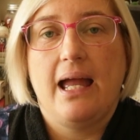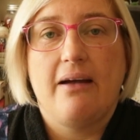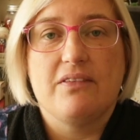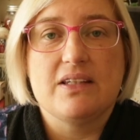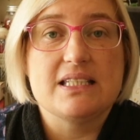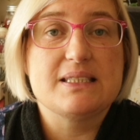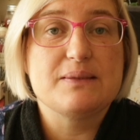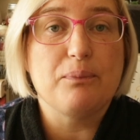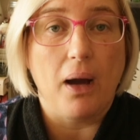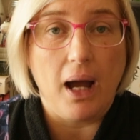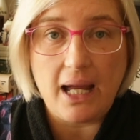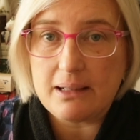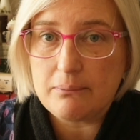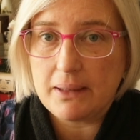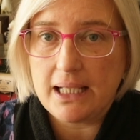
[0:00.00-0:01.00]
have
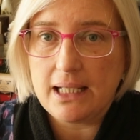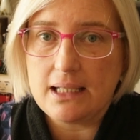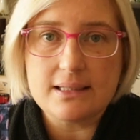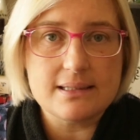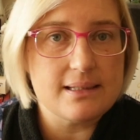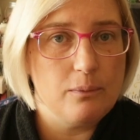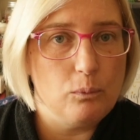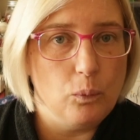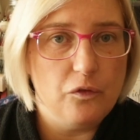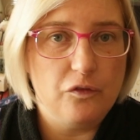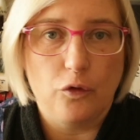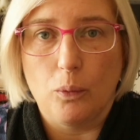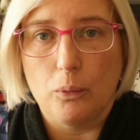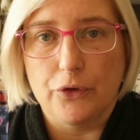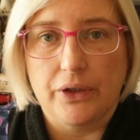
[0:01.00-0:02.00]
inspired me in some
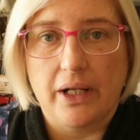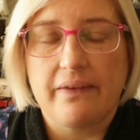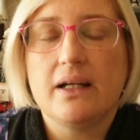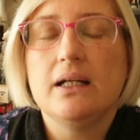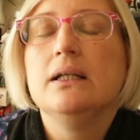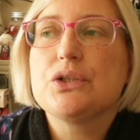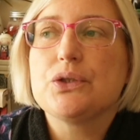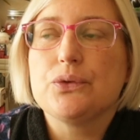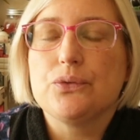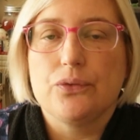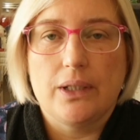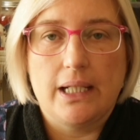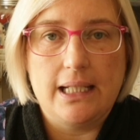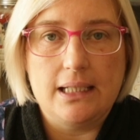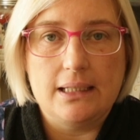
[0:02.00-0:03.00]
form or another to
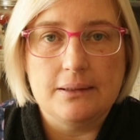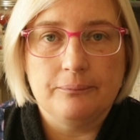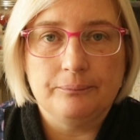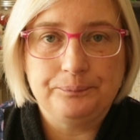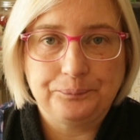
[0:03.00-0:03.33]
read.